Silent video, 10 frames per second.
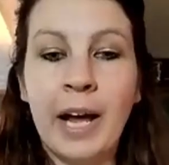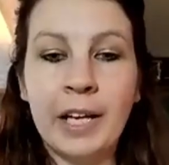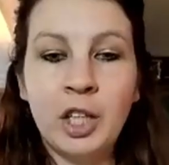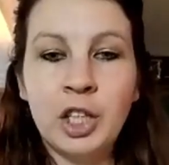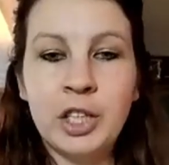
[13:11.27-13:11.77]

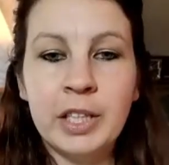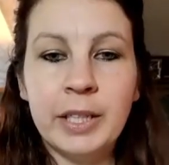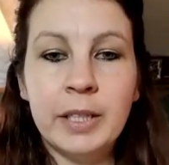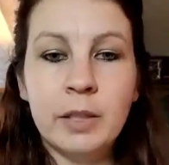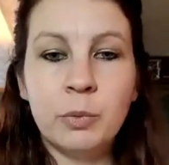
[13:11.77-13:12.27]
could
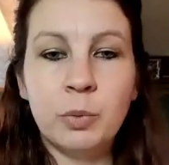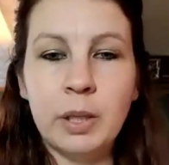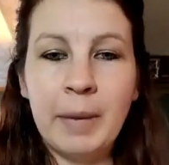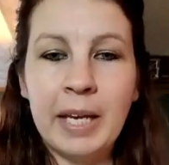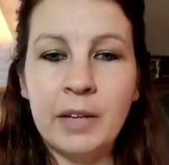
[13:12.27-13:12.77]
really make
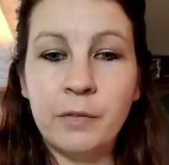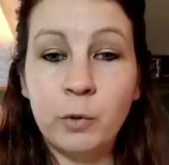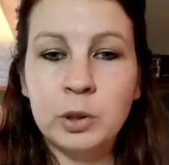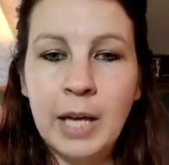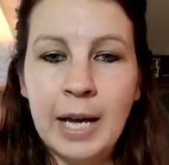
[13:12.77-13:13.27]
it
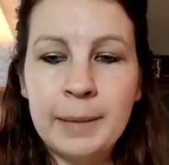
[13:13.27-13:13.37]
full-time.